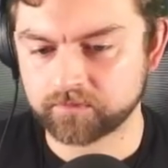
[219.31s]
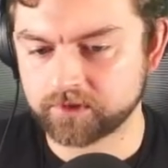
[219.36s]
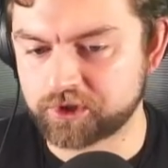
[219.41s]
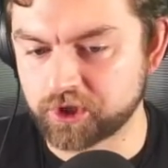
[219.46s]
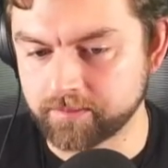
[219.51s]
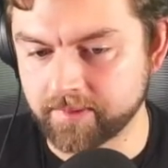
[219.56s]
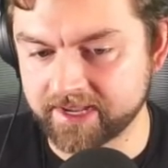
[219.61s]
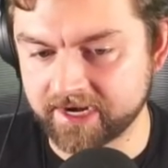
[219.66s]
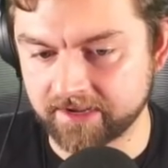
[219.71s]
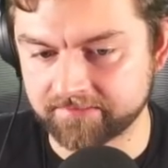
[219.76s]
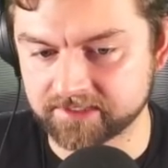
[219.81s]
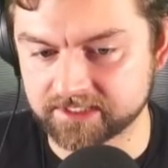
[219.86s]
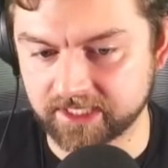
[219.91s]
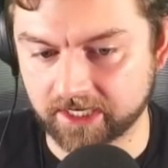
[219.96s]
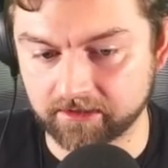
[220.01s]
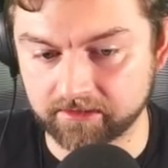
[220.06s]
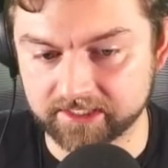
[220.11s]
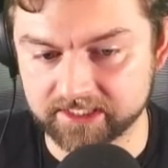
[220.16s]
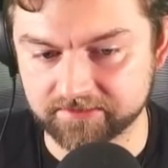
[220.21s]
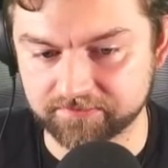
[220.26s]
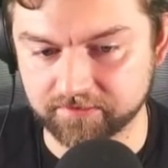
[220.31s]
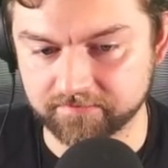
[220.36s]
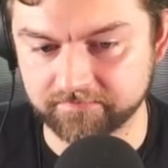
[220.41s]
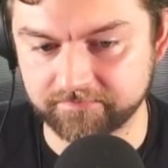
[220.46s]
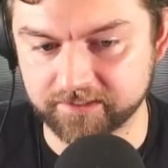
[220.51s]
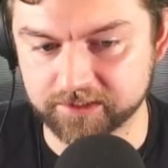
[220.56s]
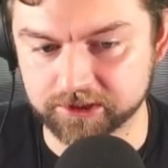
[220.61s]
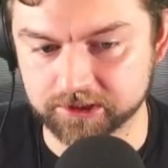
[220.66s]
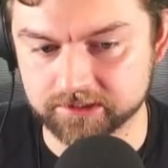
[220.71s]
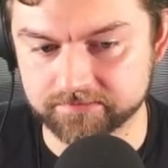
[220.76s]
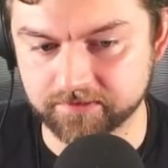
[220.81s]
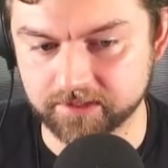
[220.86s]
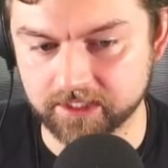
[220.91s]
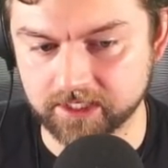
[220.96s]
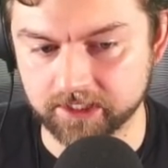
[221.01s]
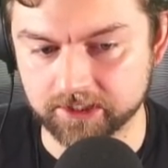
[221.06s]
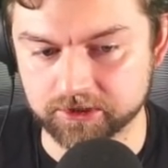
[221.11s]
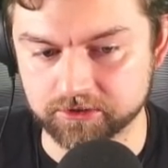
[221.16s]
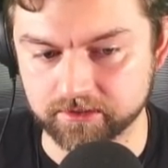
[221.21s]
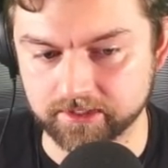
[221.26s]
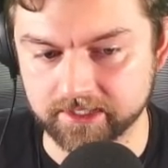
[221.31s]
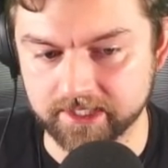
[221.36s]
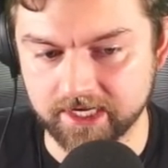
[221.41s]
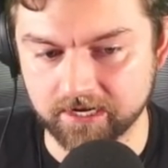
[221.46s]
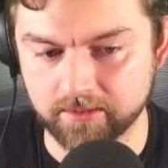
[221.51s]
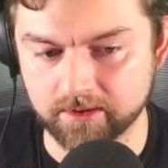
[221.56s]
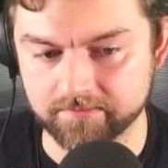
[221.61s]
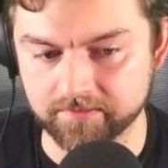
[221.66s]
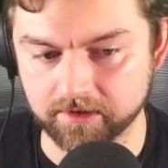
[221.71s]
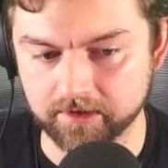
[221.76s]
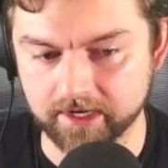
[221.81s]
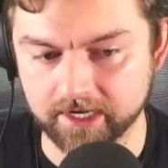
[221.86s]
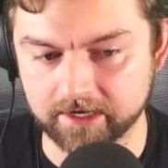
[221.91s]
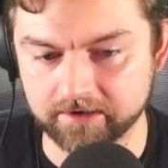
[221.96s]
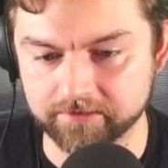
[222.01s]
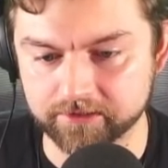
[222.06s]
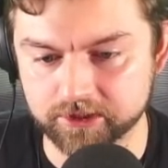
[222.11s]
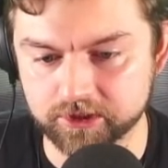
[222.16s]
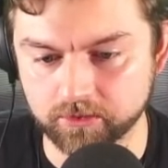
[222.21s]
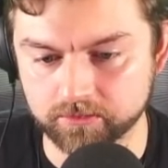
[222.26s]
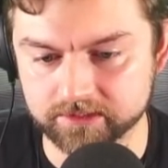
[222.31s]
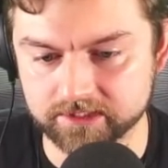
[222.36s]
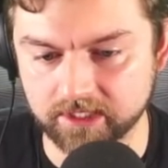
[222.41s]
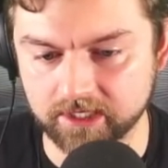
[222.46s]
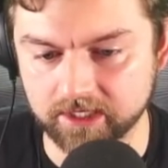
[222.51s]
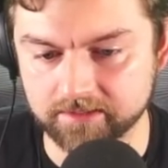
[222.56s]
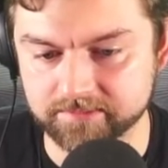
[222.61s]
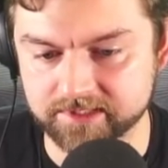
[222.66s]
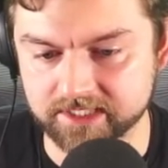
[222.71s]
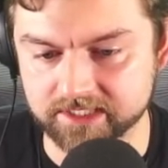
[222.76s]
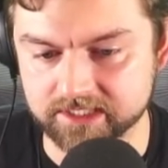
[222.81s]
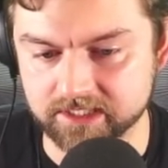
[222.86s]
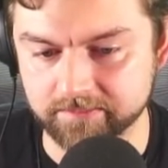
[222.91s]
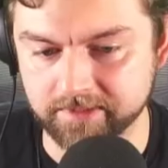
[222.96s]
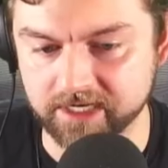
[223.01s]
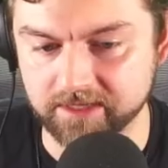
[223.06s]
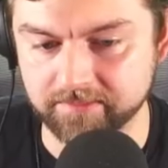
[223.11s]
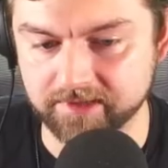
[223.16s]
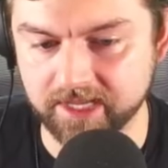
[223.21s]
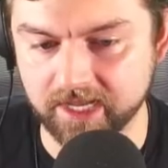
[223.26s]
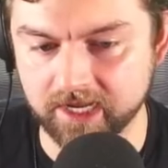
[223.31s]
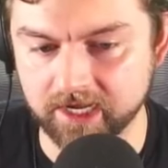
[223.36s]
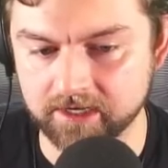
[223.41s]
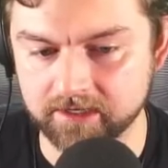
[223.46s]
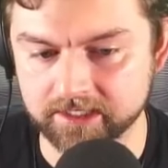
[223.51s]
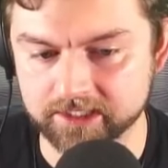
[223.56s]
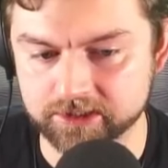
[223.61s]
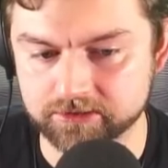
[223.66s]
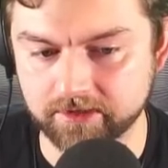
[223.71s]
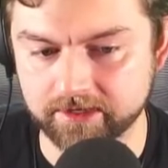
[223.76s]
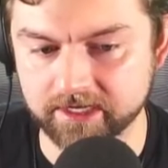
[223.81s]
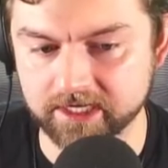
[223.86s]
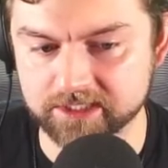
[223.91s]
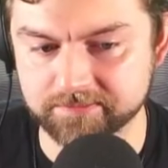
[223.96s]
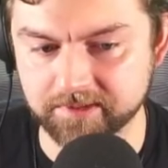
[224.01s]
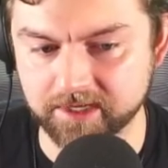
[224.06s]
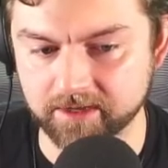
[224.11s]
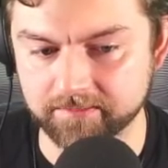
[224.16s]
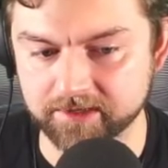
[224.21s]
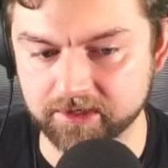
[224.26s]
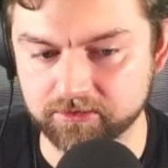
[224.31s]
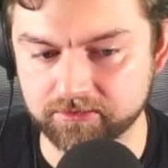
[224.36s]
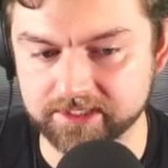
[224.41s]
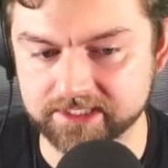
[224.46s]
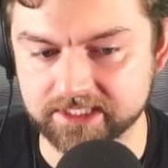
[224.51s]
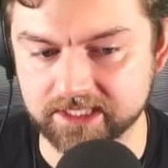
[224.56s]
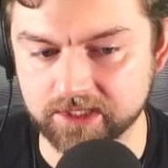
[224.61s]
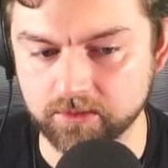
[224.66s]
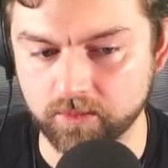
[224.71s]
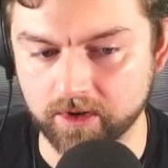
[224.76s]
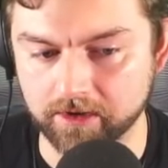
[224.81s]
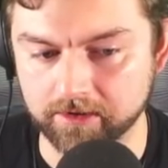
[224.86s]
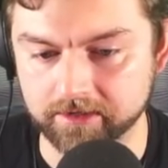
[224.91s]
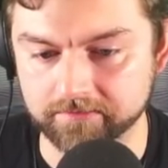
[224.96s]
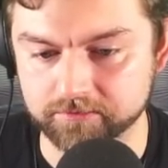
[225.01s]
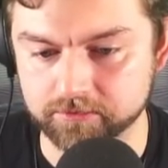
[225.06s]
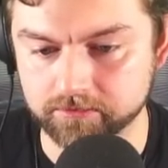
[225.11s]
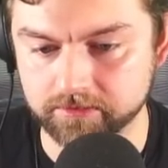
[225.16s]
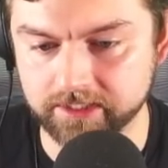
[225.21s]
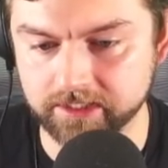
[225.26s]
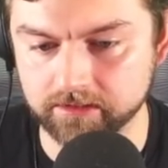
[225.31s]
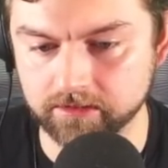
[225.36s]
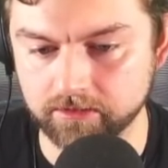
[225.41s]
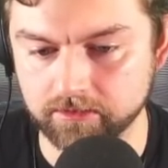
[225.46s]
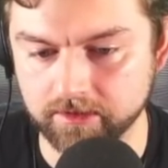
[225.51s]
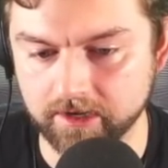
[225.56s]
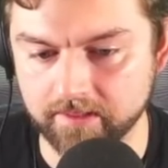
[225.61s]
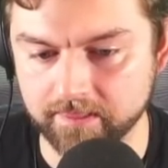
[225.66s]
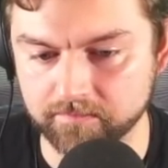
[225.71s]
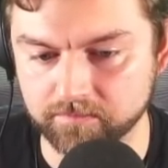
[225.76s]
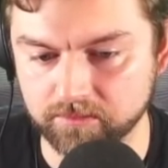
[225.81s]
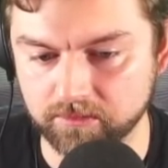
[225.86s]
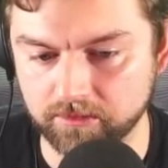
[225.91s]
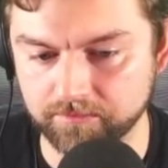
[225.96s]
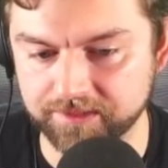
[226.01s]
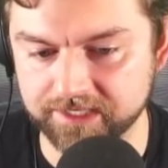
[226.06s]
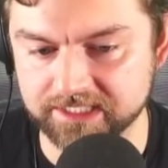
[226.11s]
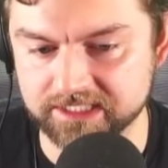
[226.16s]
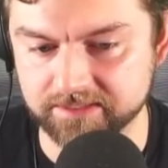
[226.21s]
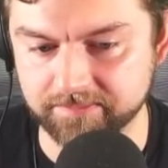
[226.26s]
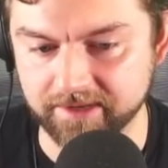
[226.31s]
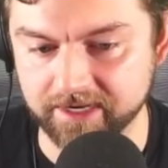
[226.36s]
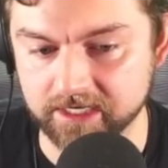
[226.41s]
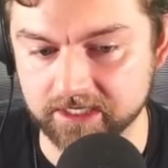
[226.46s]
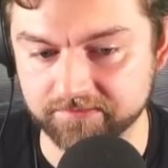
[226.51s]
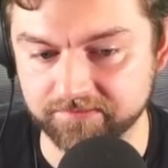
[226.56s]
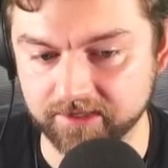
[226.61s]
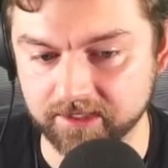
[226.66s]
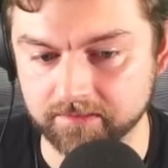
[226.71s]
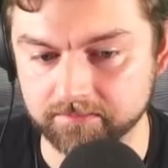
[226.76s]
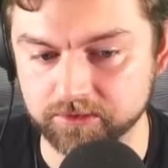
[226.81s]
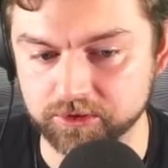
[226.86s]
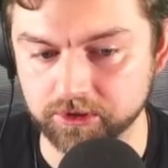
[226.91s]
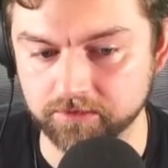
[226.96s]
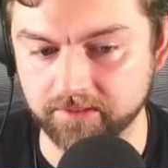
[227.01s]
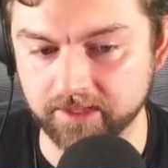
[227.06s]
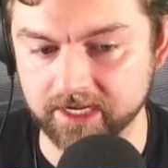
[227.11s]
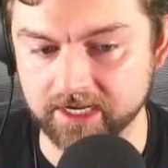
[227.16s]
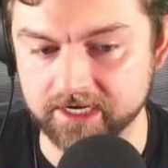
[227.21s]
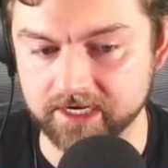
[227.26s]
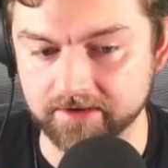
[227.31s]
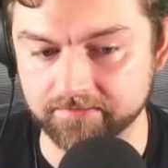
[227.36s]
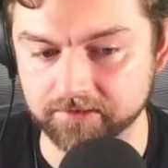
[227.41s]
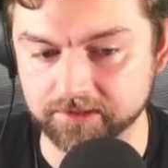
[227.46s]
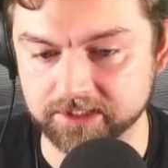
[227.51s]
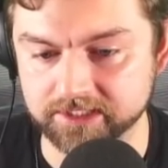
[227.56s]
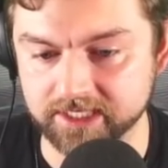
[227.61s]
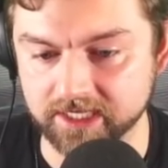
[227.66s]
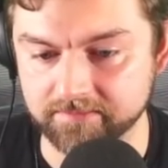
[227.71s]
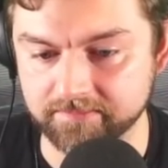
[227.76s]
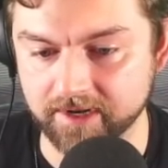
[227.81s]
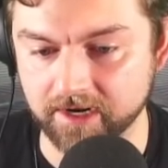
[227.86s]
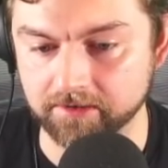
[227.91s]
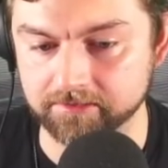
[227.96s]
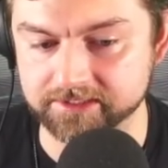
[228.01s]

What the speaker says: The 2 men have entirely different visions for the country. However, and in the short time since the meeting began, Estrella has become increasingly wary of Trujillo and the role that is demanded of him should they endeavor to take power